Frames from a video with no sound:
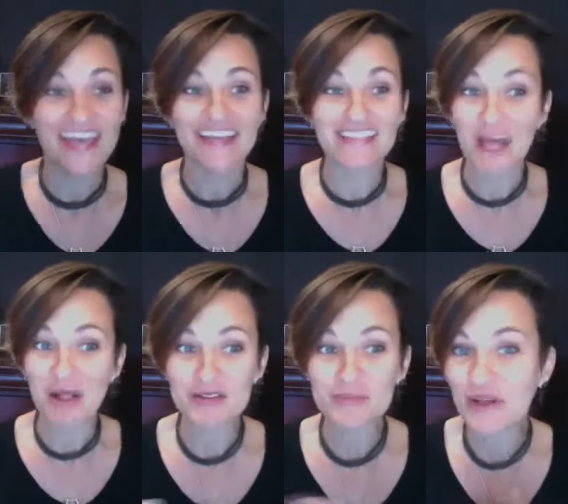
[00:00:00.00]

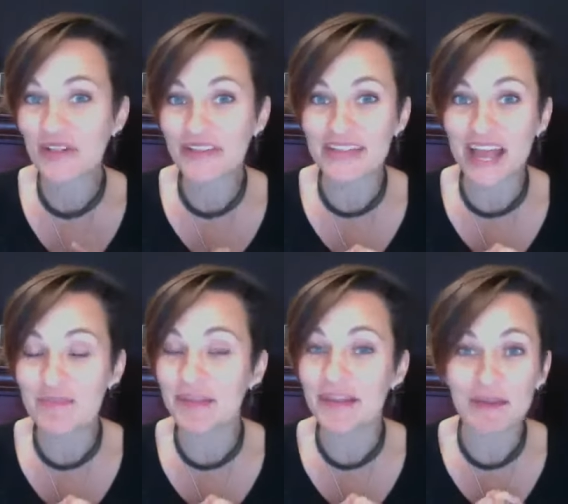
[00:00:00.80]
tells me all the time
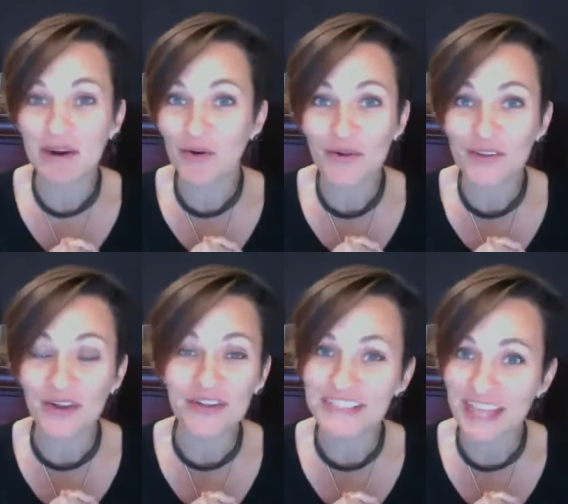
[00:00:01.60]
that I better hold it
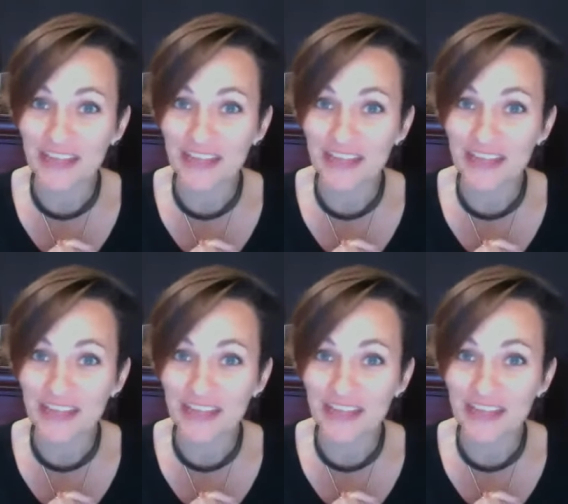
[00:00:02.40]
all together or